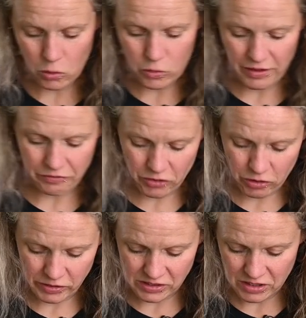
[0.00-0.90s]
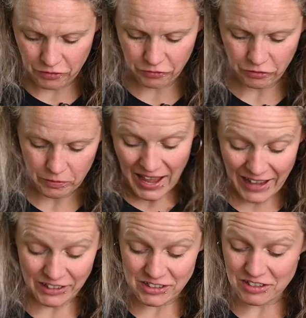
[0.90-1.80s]
all that furry stuff.
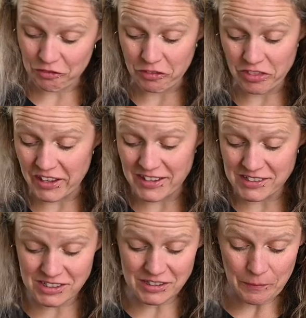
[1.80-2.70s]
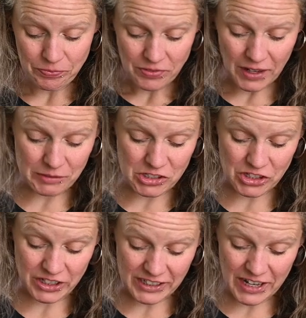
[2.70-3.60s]
And for these, I'm just
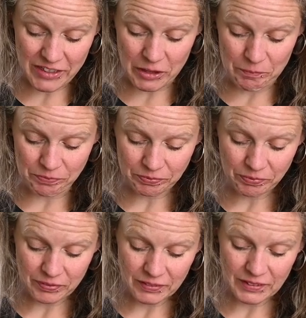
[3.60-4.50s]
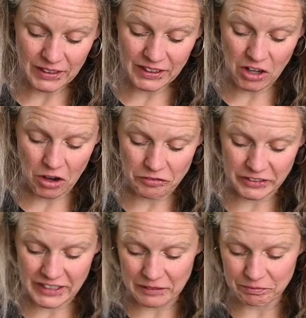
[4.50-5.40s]
going to cut them in half
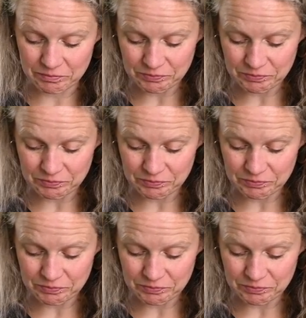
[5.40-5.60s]
again.